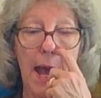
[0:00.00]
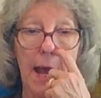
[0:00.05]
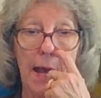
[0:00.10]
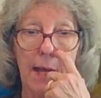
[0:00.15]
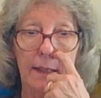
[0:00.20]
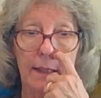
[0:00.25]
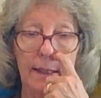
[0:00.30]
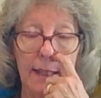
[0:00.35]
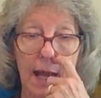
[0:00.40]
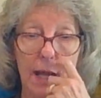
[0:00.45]

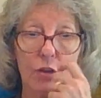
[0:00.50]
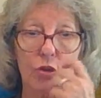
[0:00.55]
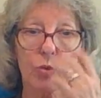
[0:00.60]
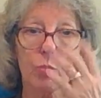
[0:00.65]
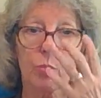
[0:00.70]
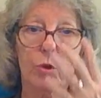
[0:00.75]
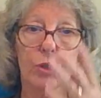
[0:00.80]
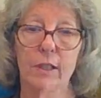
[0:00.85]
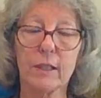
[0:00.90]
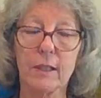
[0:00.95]

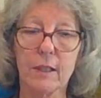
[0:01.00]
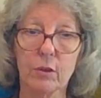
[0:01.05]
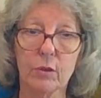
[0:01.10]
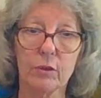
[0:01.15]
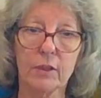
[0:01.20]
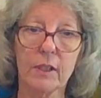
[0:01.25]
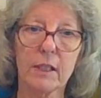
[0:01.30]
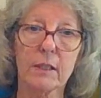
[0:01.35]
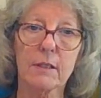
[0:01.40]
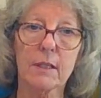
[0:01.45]
unless we're
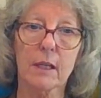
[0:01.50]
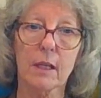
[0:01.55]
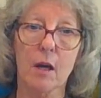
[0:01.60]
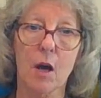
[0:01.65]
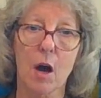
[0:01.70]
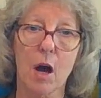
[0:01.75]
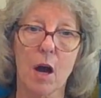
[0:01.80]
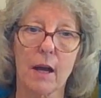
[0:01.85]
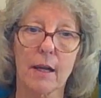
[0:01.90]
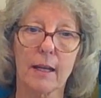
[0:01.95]
yielding to
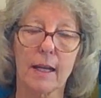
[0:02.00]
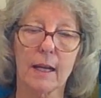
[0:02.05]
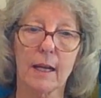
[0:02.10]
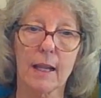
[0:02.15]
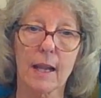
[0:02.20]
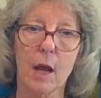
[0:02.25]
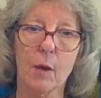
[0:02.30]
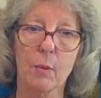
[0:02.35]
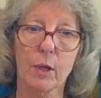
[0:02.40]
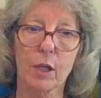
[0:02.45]
God and
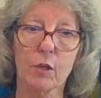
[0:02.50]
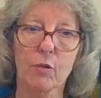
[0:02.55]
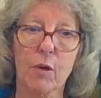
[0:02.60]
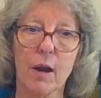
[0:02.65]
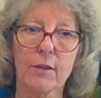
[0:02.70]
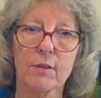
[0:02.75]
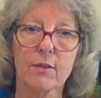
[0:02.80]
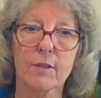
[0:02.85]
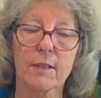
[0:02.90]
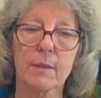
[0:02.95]
allowing
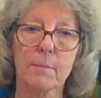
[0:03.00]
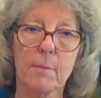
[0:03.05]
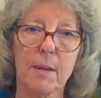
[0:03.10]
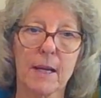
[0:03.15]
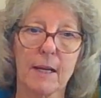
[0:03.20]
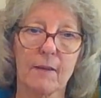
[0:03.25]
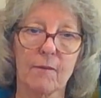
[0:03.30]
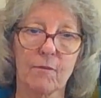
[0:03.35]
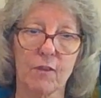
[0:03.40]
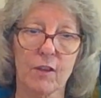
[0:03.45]
Christ to
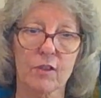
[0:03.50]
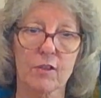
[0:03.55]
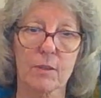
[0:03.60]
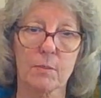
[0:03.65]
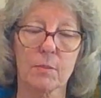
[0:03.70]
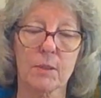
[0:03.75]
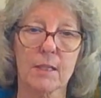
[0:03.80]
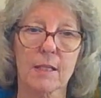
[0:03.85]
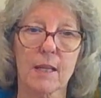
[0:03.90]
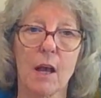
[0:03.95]
manifest
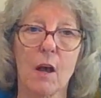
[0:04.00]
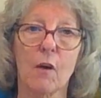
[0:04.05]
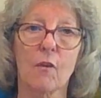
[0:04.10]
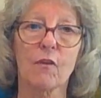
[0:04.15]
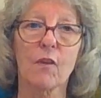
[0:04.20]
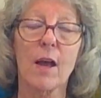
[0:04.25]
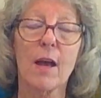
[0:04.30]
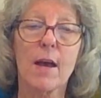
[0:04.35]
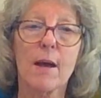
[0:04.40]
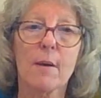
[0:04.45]
himself